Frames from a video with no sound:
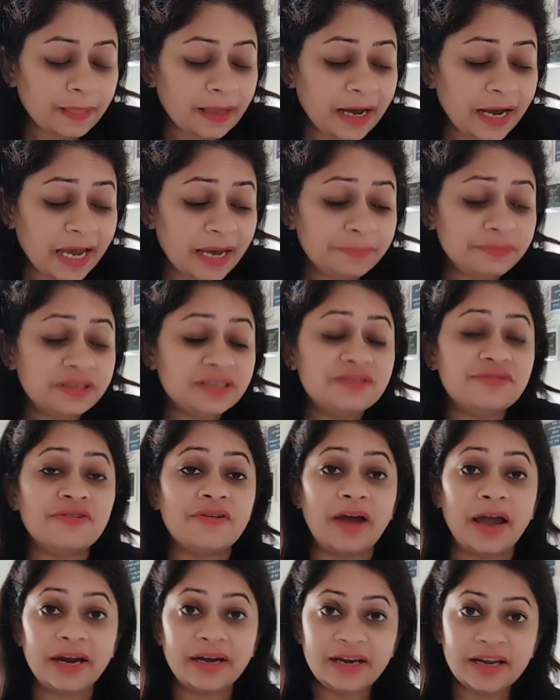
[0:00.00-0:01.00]
I am just
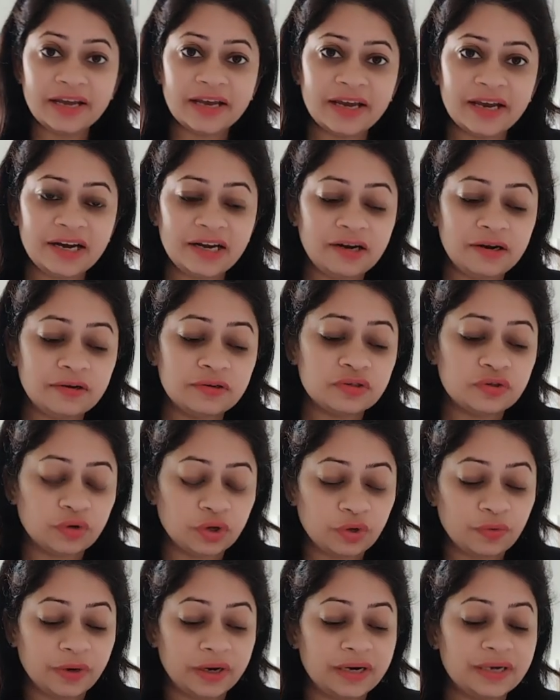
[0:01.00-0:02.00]
writing it so
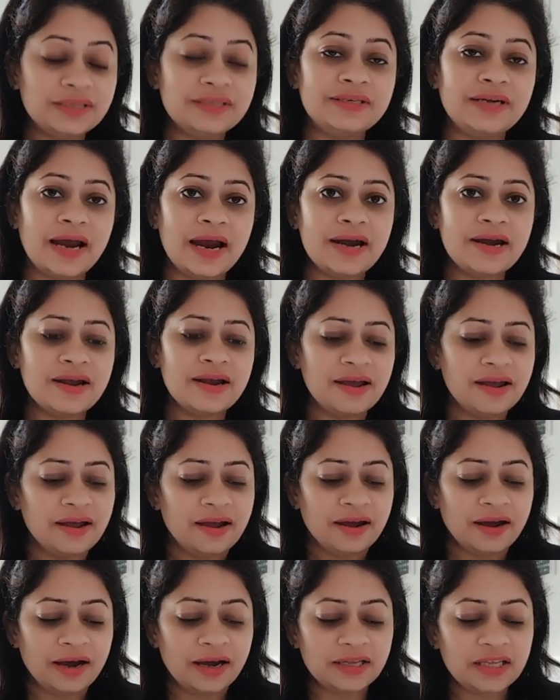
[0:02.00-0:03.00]
you understand.
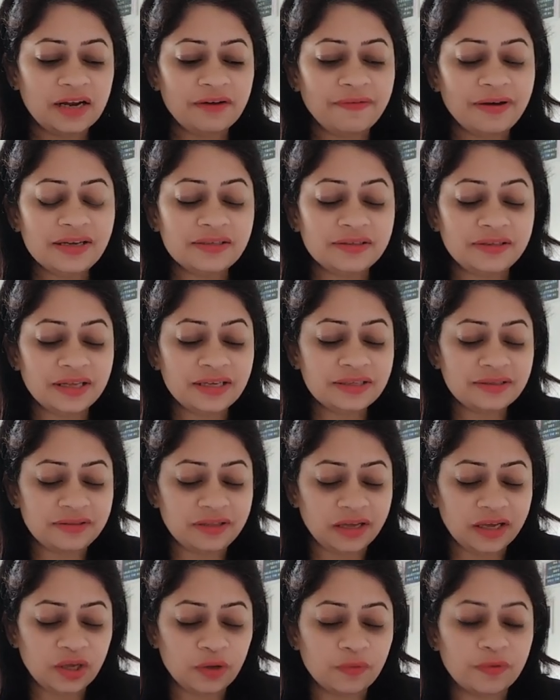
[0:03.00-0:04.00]
Otherwise, this
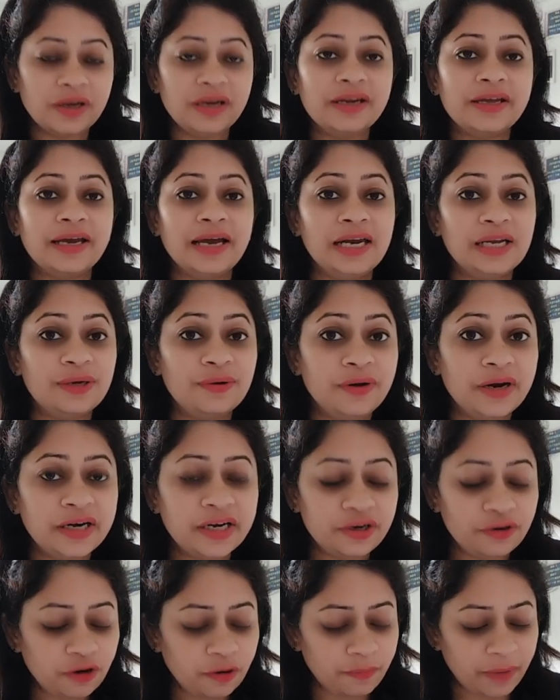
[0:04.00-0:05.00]
thing you can calculate
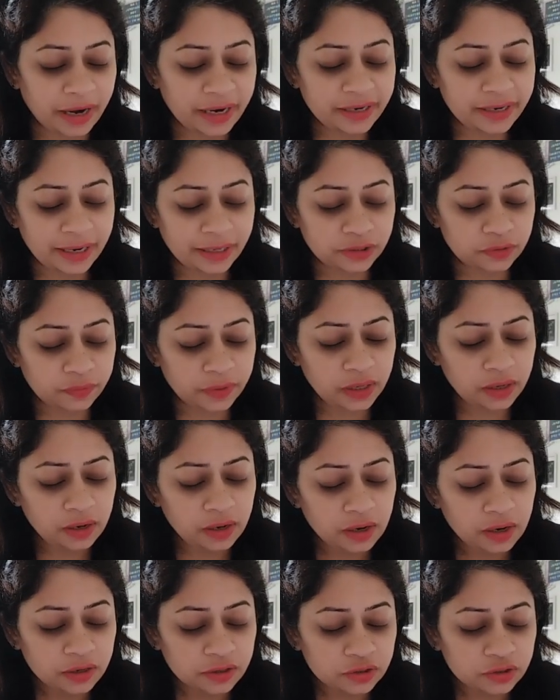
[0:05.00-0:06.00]
in your mind as well.
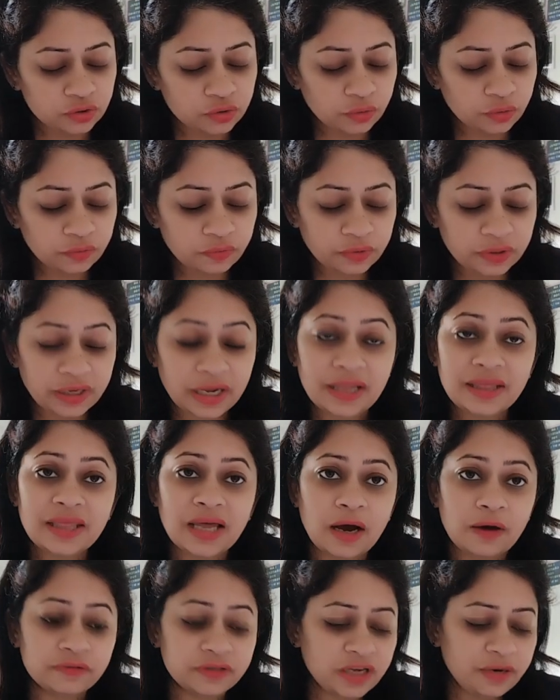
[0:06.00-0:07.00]
So
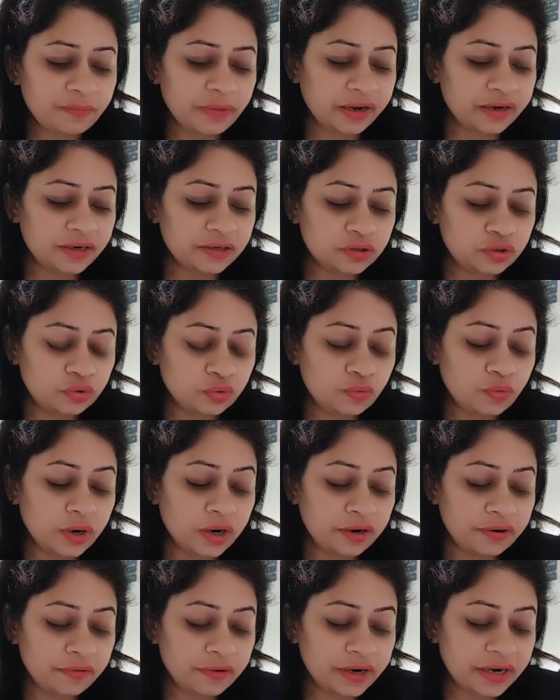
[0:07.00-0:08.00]
10,000 minus
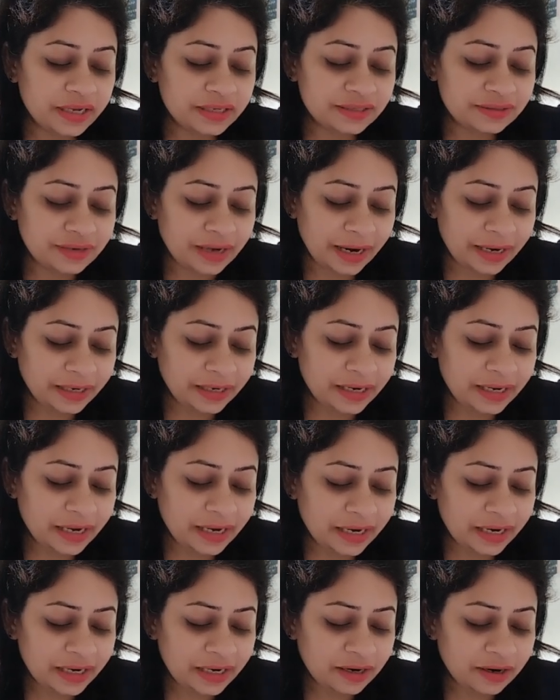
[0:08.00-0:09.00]
200 is
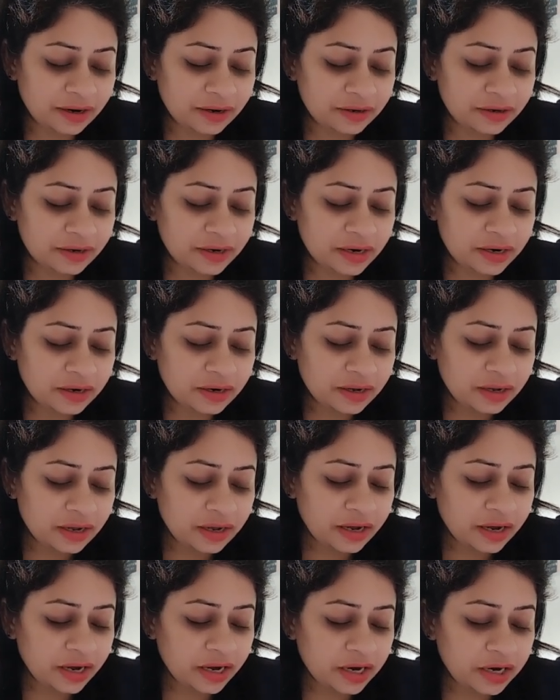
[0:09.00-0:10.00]
9,800,
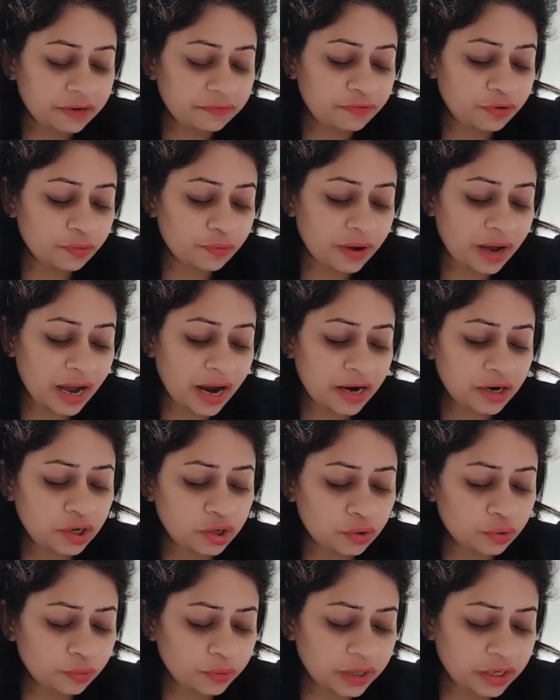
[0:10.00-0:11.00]
and if you add
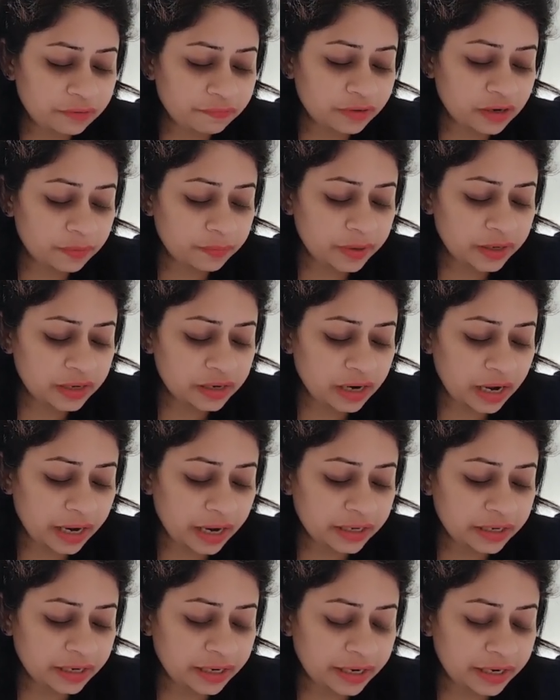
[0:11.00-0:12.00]
2, it will be
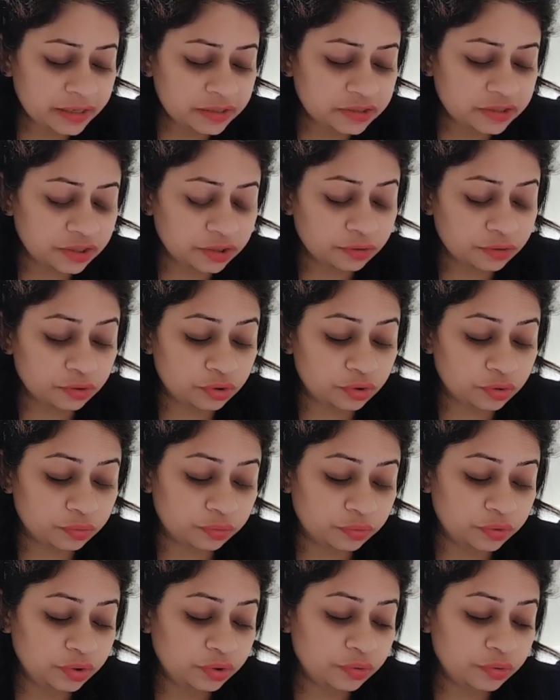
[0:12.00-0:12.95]
9,802.